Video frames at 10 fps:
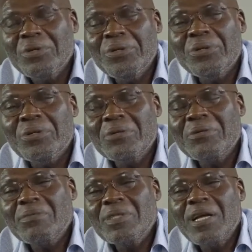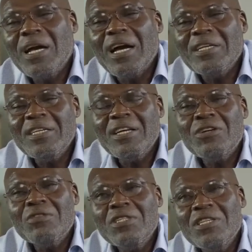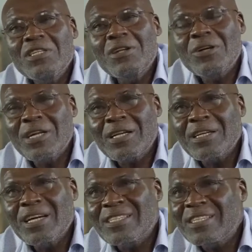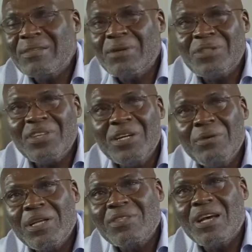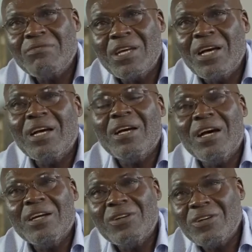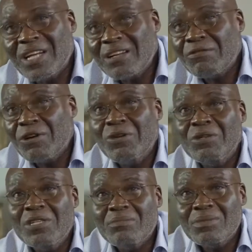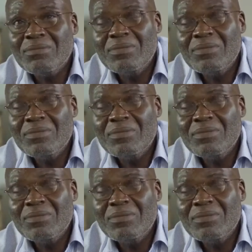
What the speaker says: You know, at the end of the day, reluctantly, I think about 3 weeks after, I reluctantly followed him.